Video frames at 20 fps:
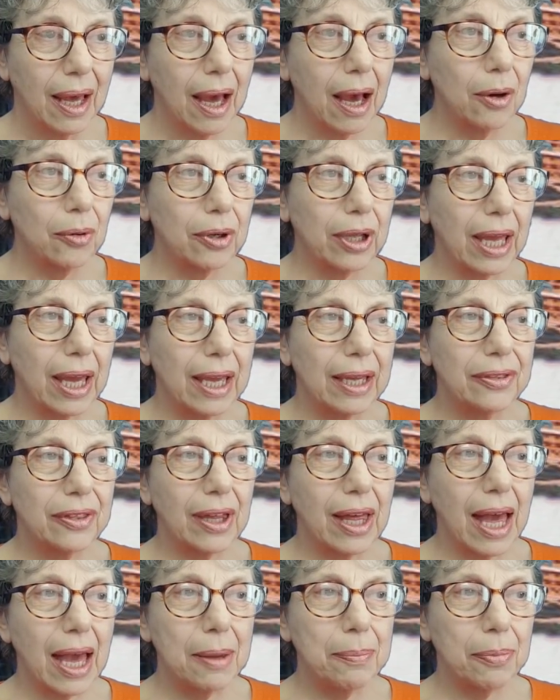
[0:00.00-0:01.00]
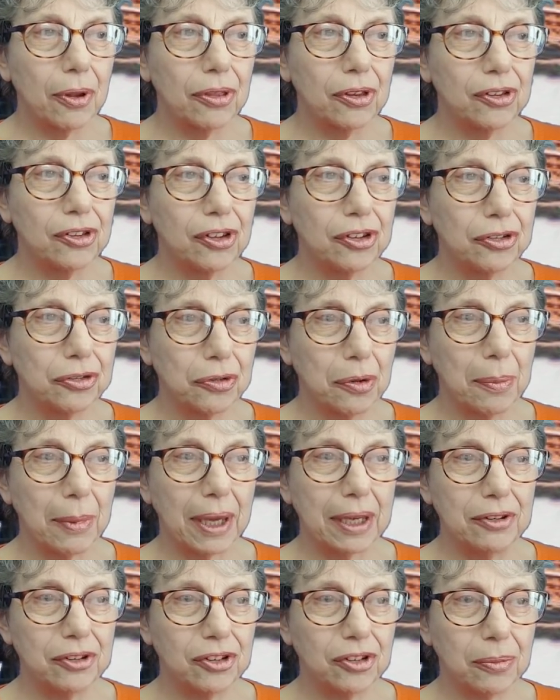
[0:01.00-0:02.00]
Okay, the hypothesis
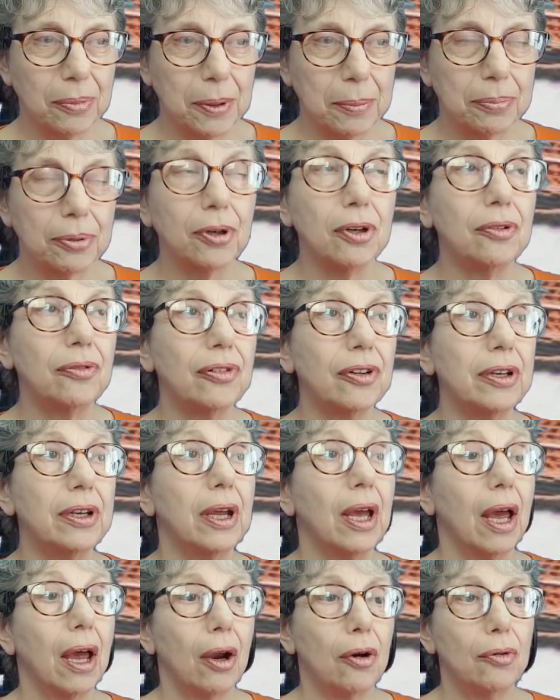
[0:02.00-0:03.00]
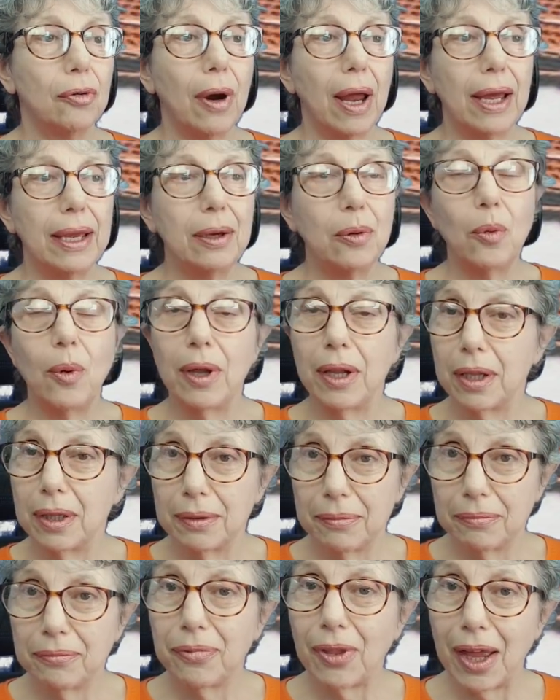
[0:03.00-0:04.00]
remains to be proven. Right,
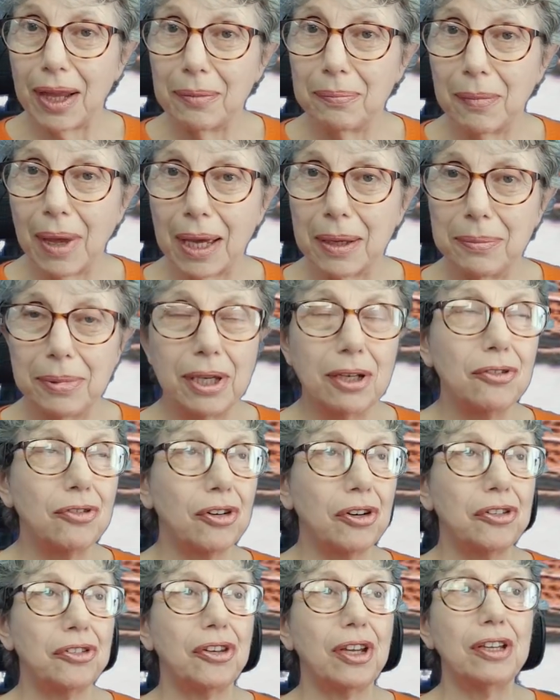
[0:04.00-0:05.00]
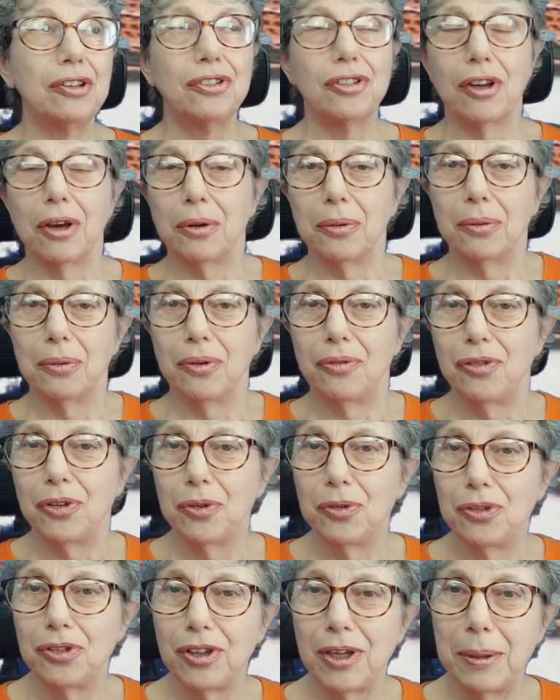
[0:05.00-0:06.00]
well, that might be interesting. So if
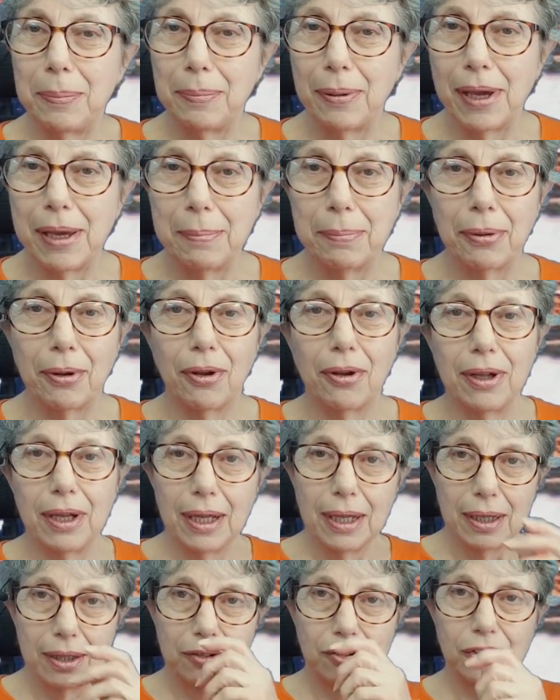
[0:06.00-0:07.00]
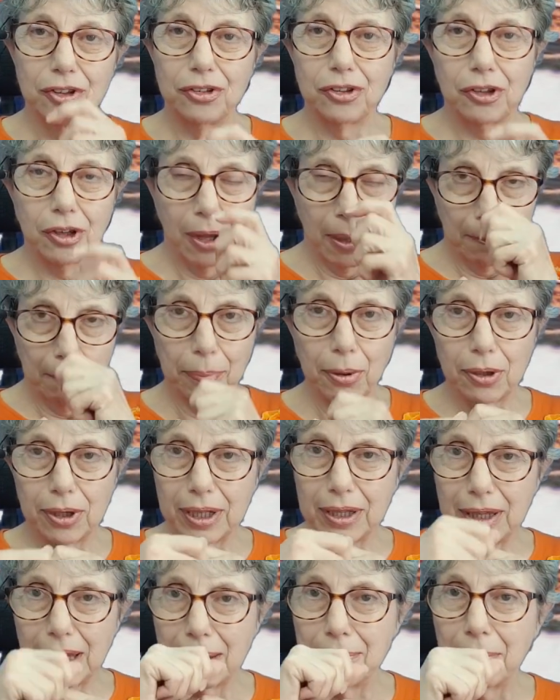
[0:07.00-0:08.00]
you see people just
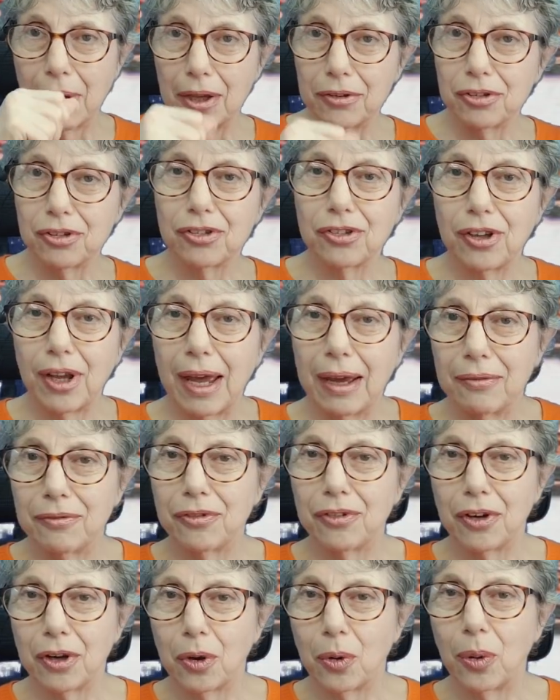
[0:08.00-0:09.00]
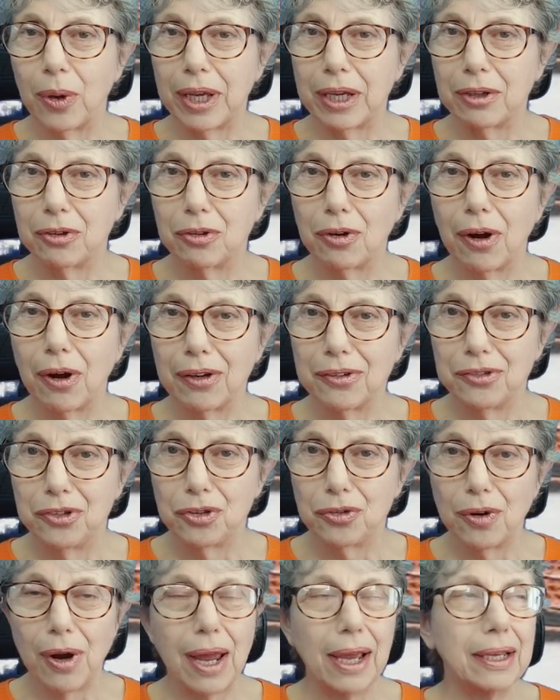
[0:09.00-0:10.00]
pulling their masks down for a quick
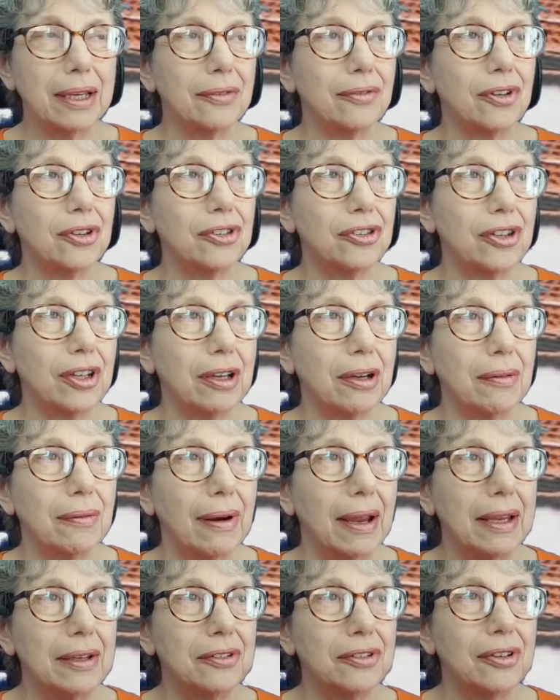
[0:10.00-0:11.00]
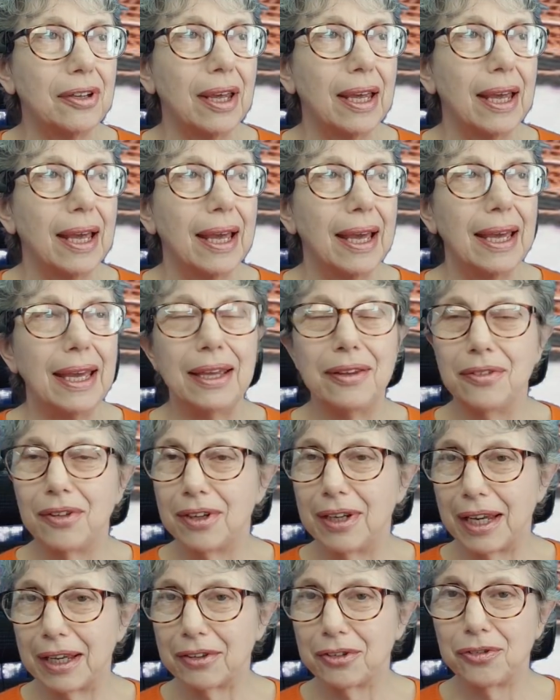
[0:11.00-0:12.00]
drag of a cigarette in the
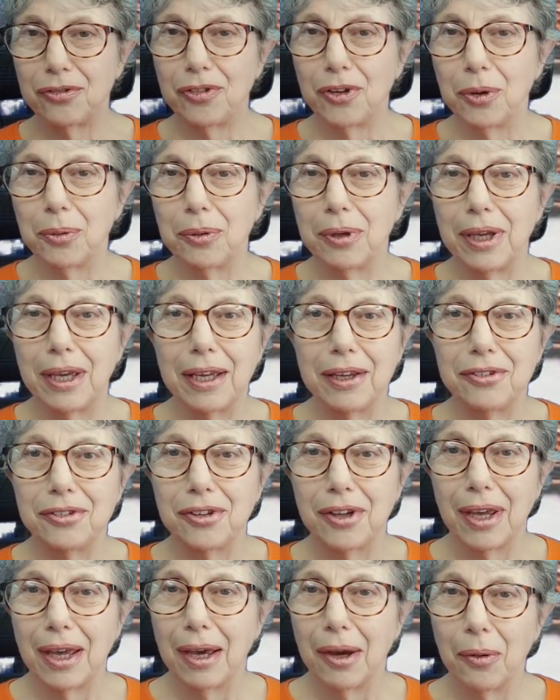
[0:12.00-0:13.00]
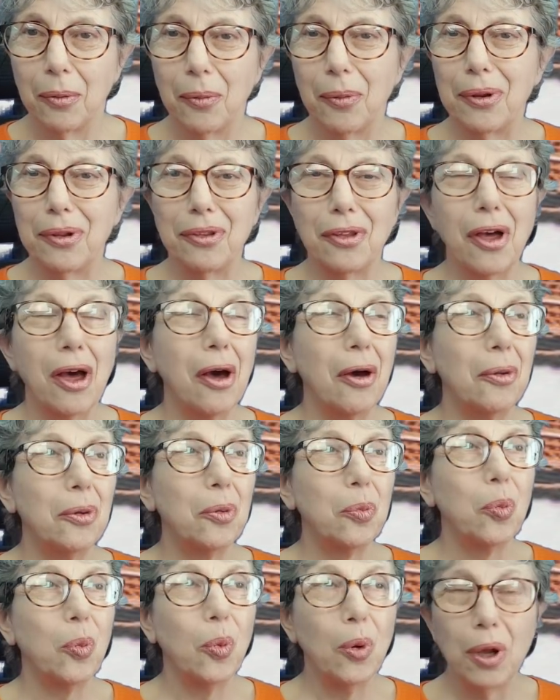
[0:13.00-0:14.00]
next few years, well, the
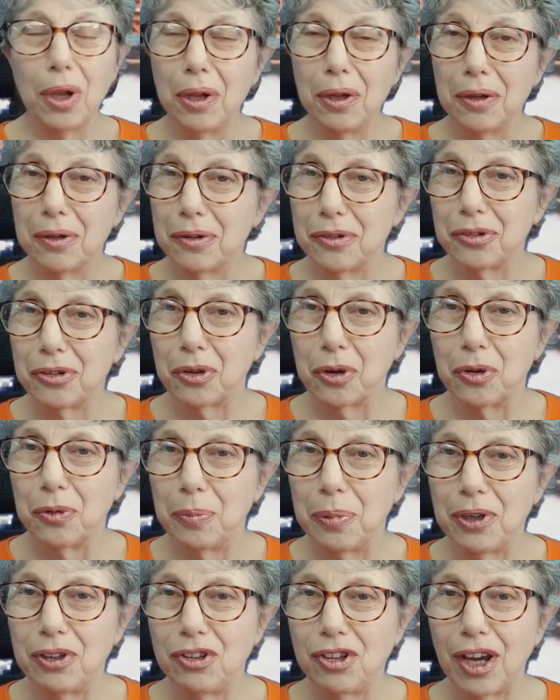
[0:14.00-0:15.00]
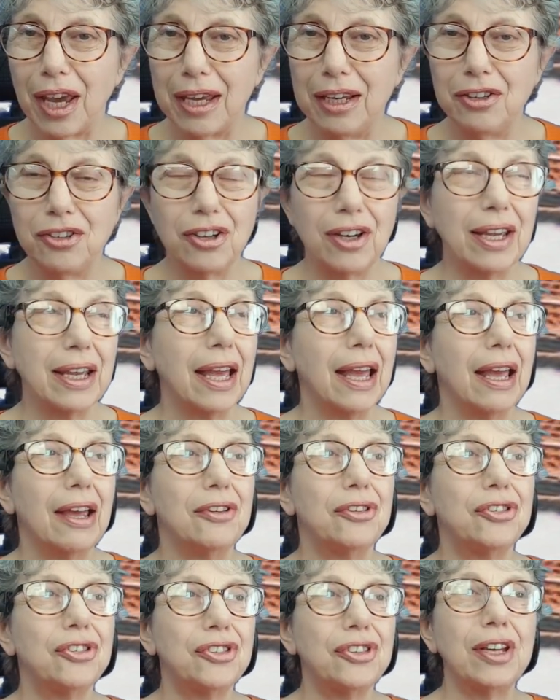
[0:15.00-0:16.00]
whole world could be changing.
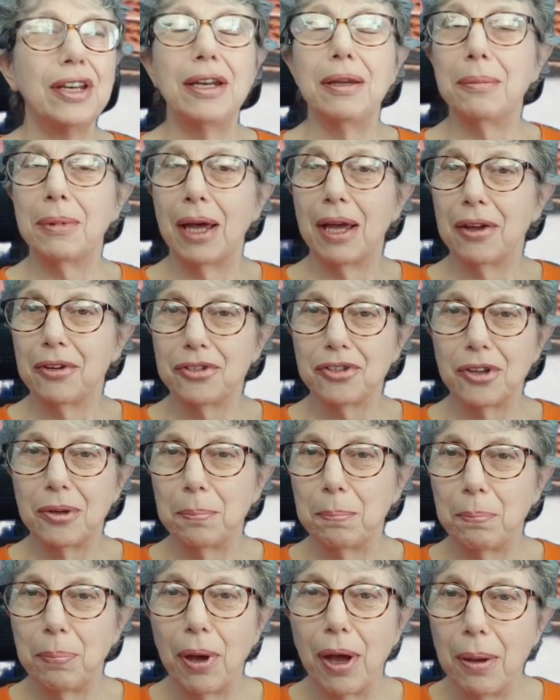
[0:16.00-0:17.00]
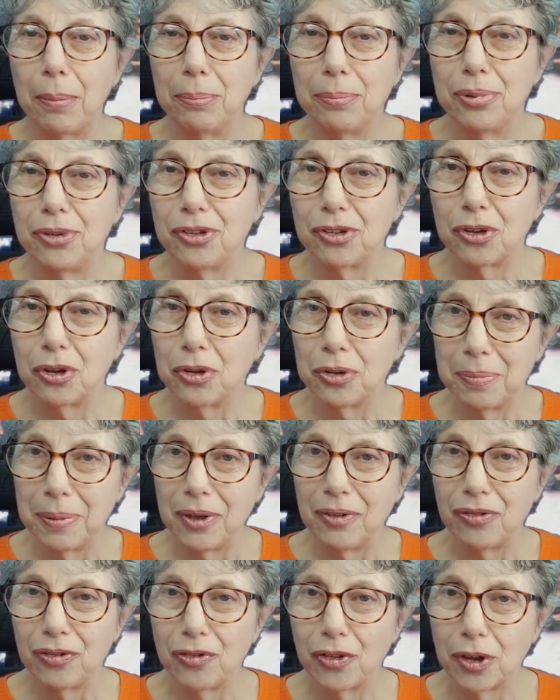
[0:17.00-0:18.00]
Cinemas and pubs could
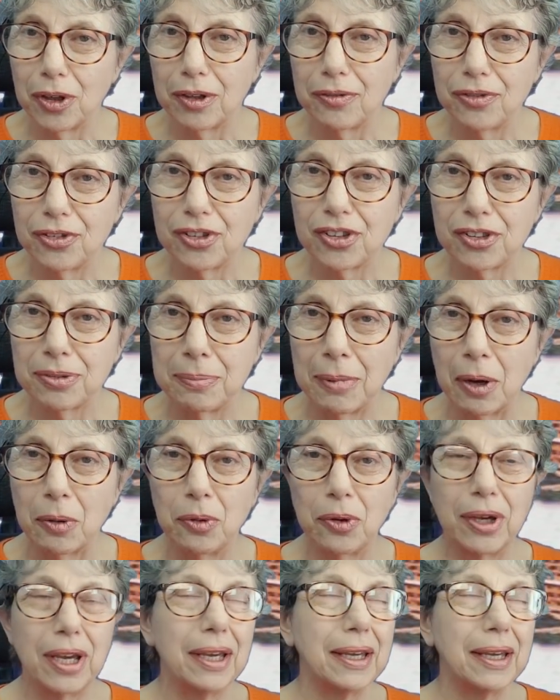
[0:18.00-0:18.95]
be full of smoke